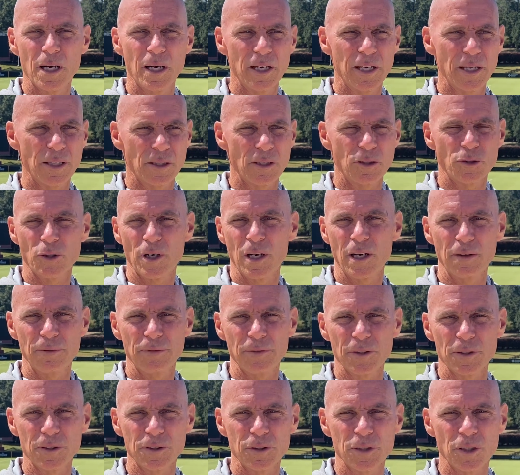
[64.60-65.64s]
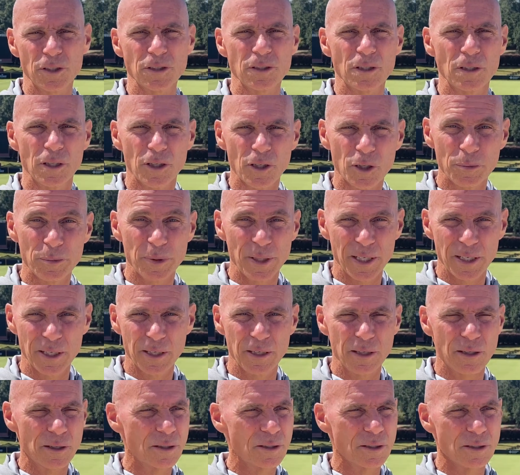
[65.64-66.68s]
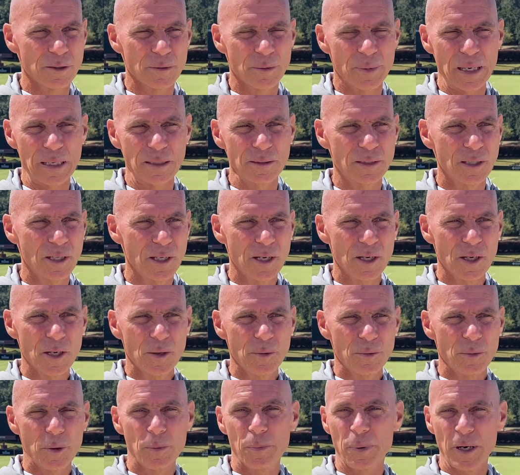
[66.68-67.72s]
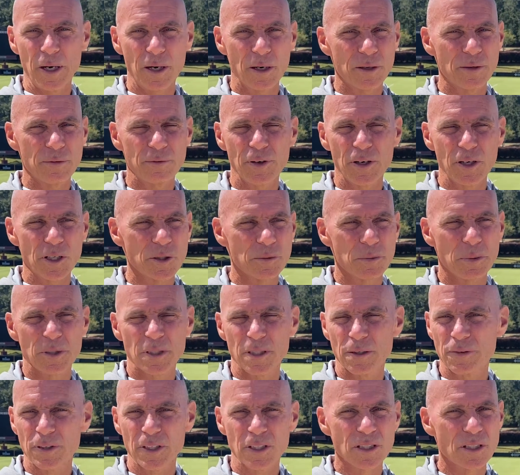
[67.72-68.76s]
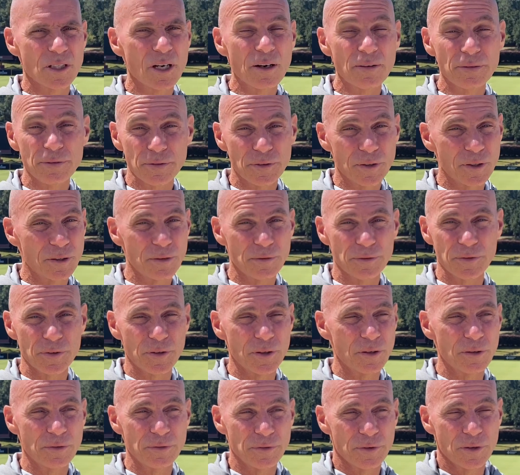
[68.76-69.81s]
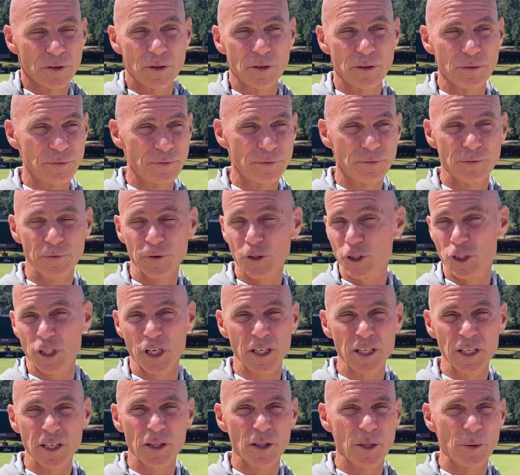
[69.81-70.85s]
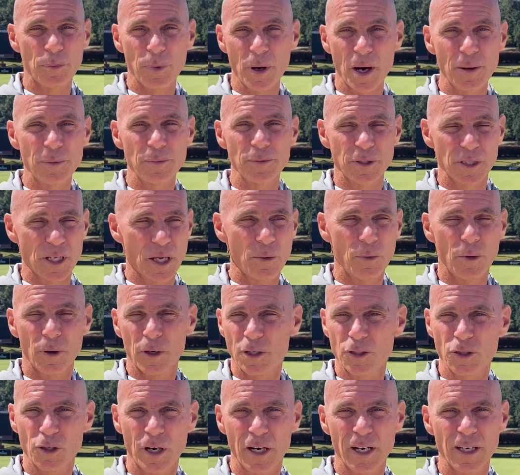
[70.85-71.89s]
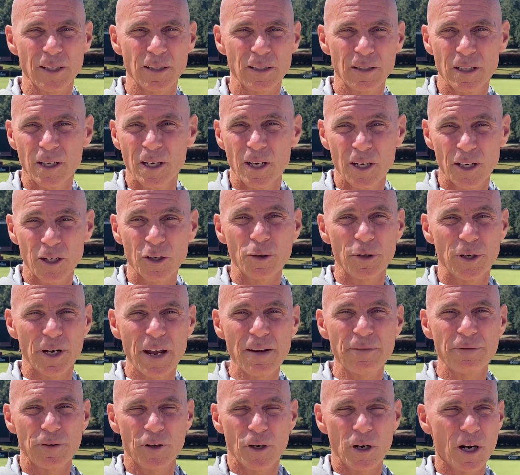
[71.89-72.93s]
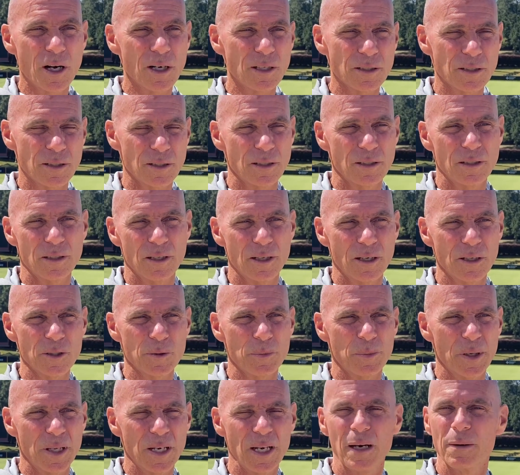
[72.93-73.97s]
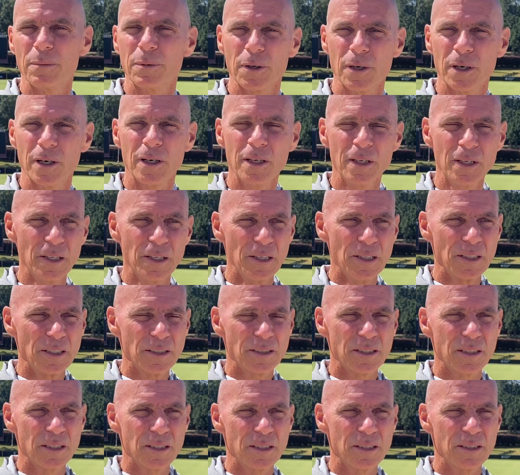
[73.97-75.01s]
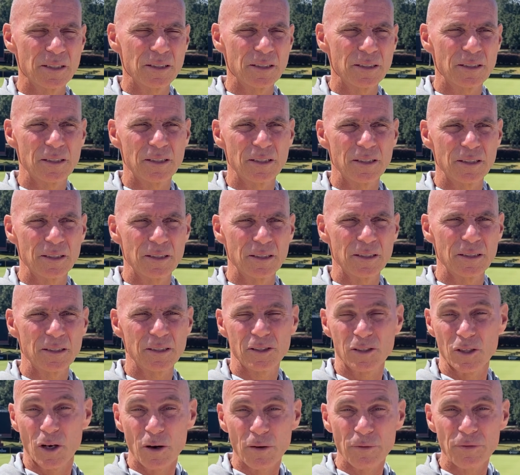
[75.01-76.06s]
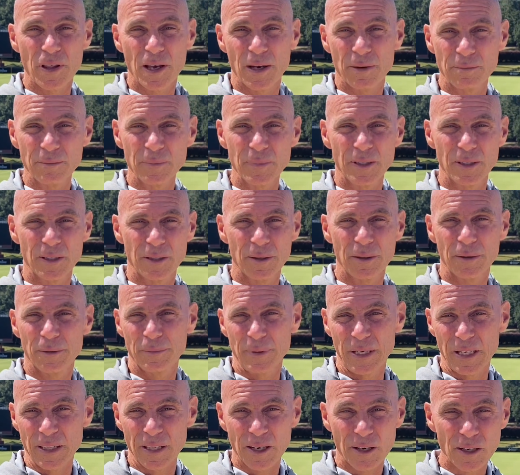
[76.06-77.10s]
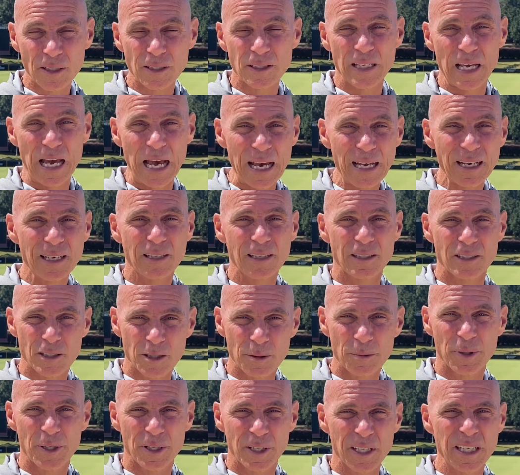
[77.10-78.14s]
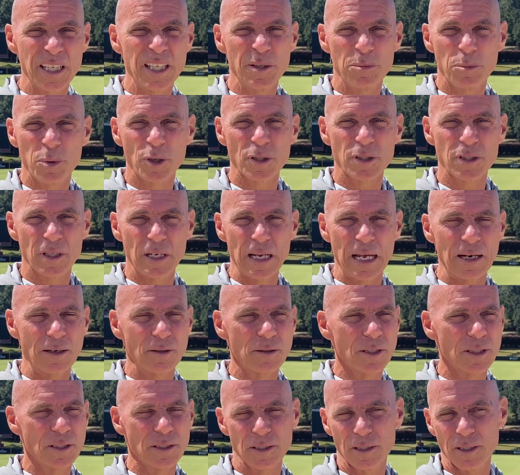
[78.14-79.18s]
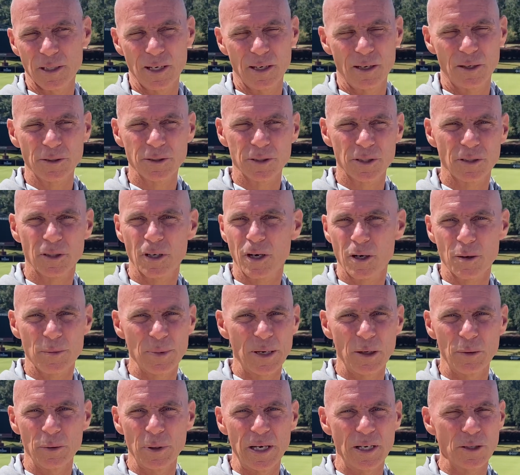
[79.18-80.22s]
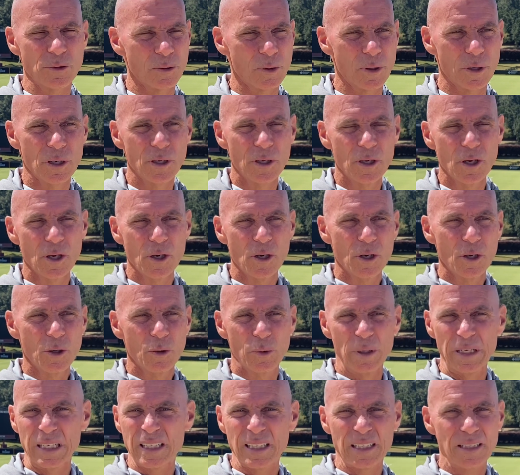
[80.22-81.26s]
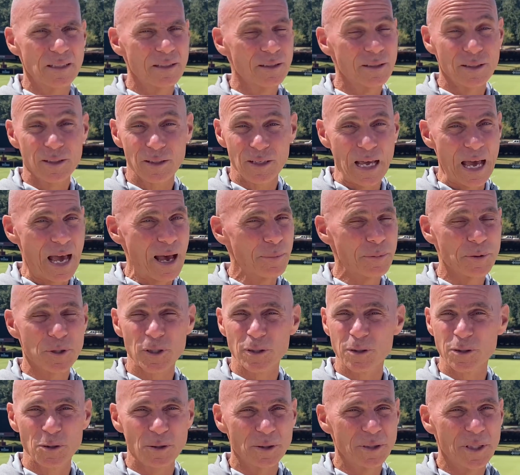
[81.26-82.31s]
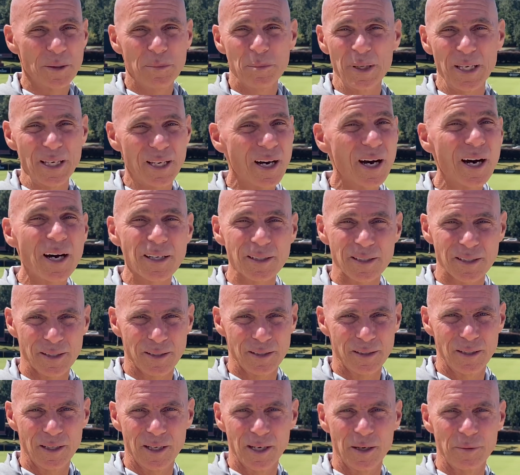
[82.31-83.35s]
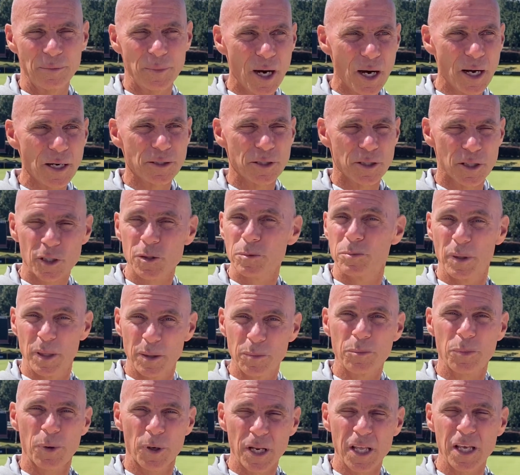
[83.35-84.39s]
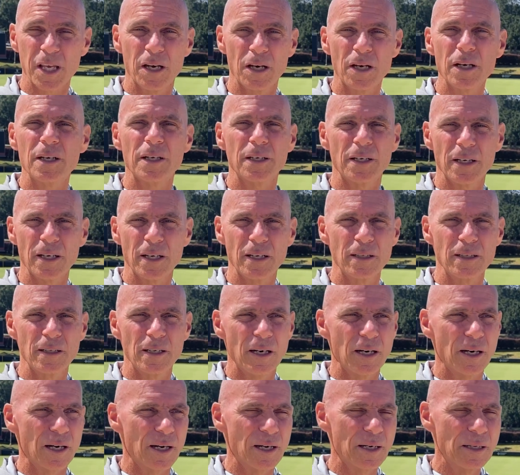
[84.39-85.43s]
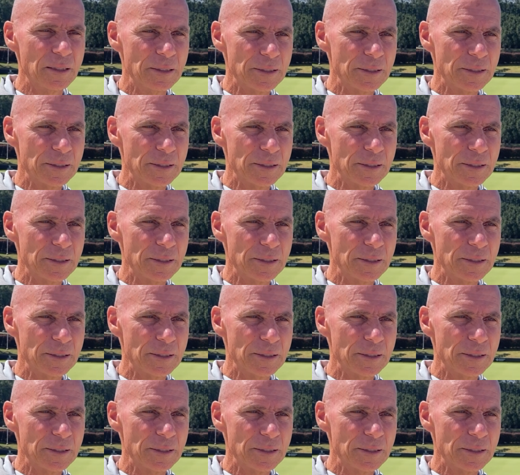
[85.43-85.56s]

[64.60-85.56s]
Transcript: hit the training field in just a little bit here. It's about preparing very specific stuff for Virginia and the problems they want to try and create for us, and us being able to solve them and their attack and some of their key personalities, and then also talk about ways where we can absolutely be us. Us has been pretty good, and I